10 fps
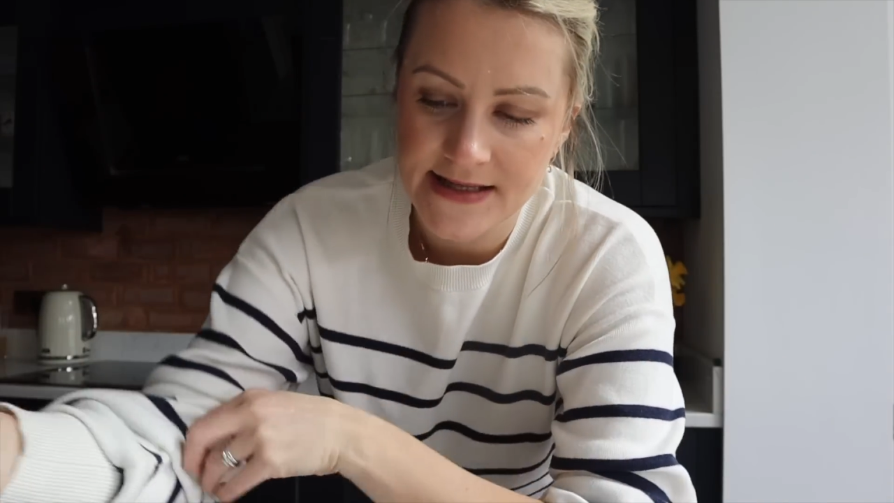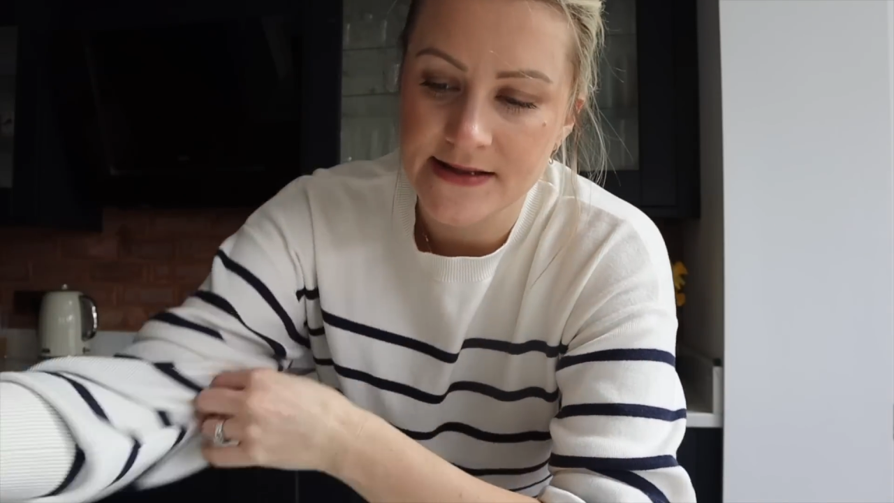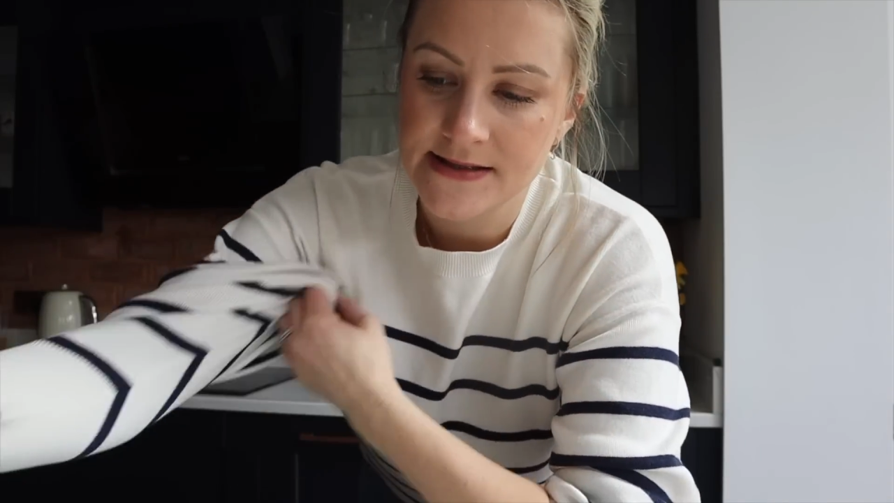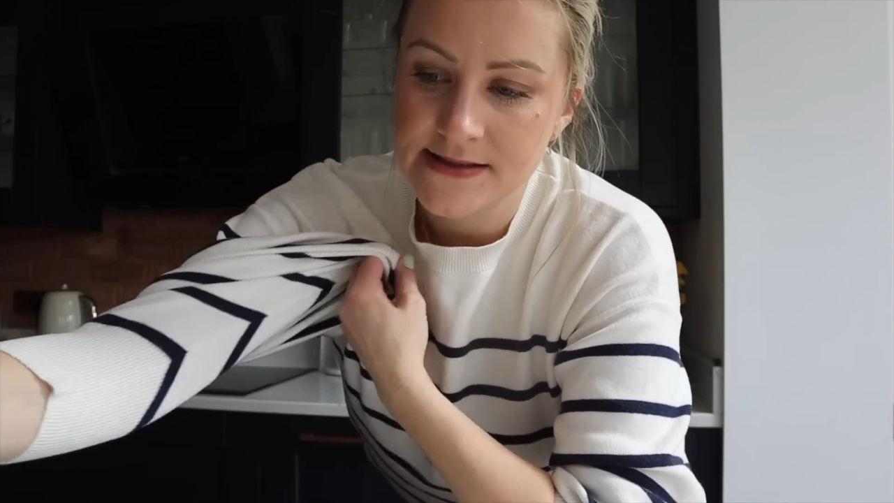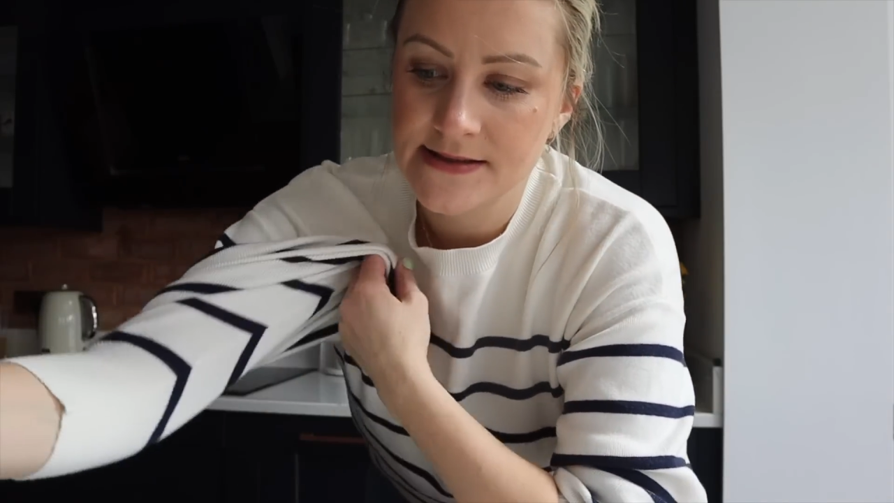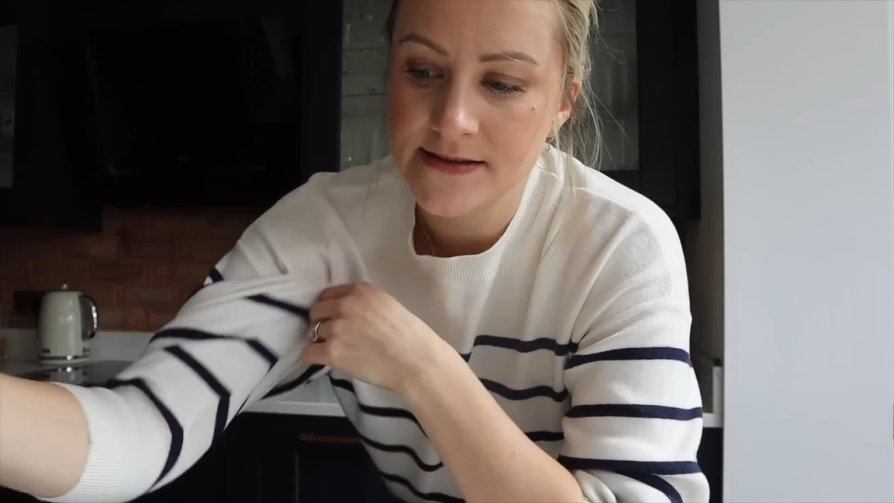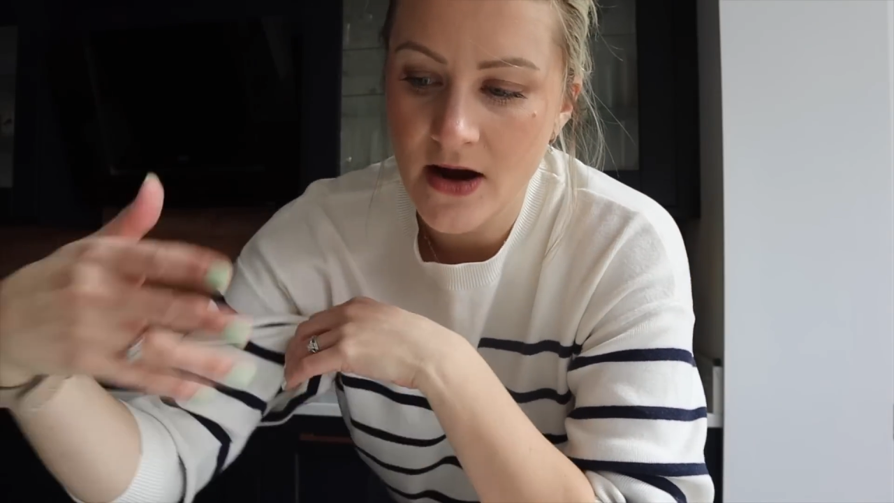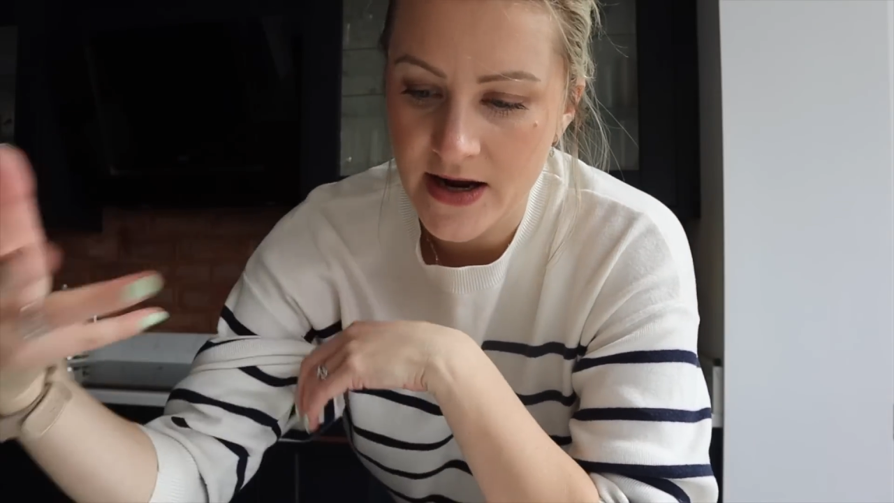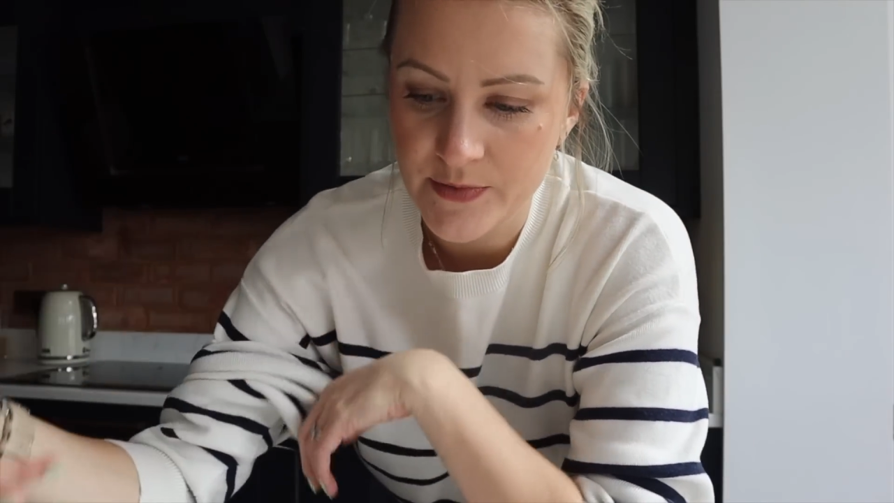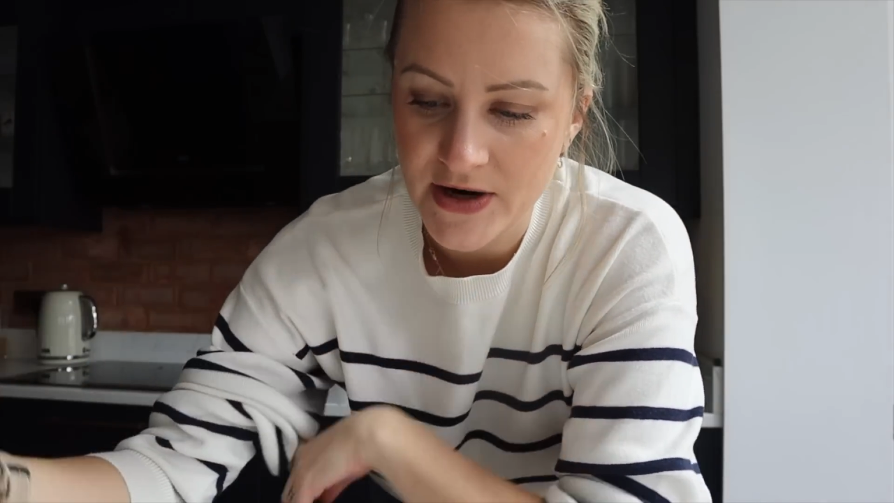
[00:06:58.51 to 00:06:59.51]
in this
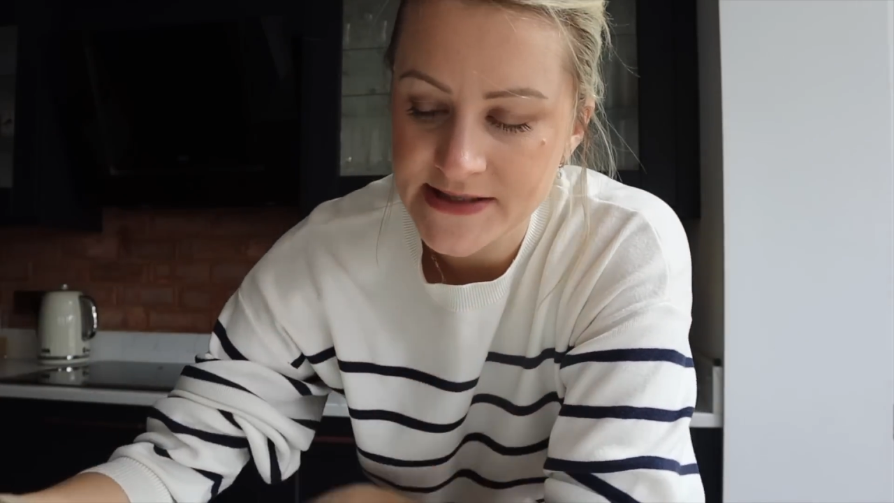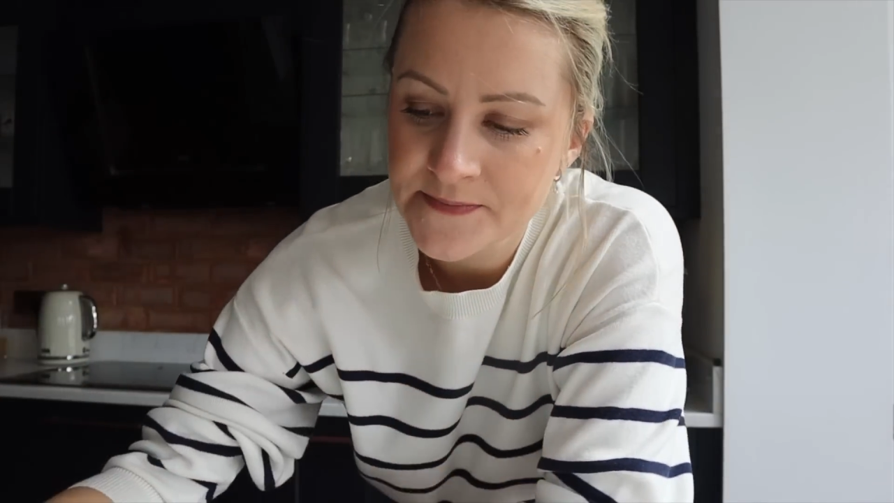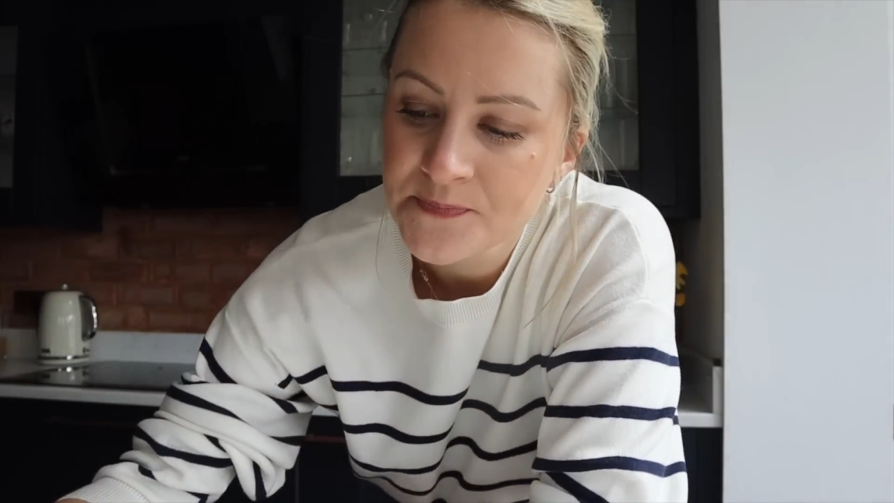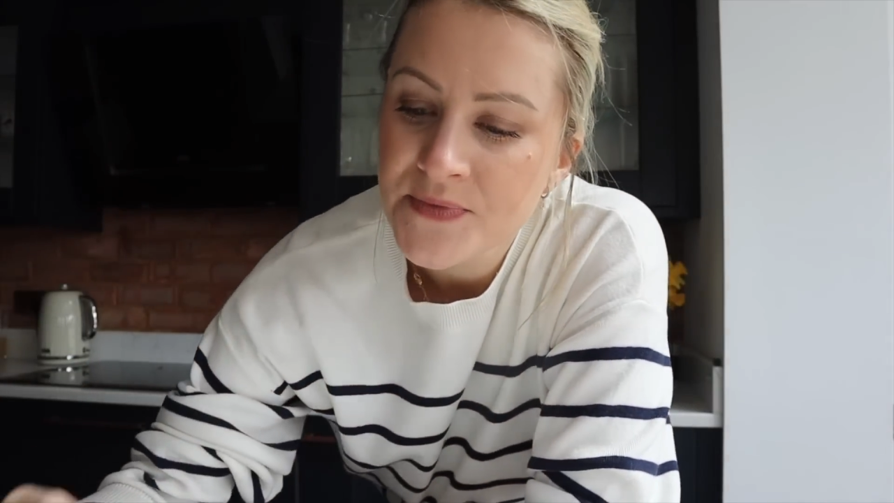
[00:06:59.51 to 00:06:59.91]
higher price.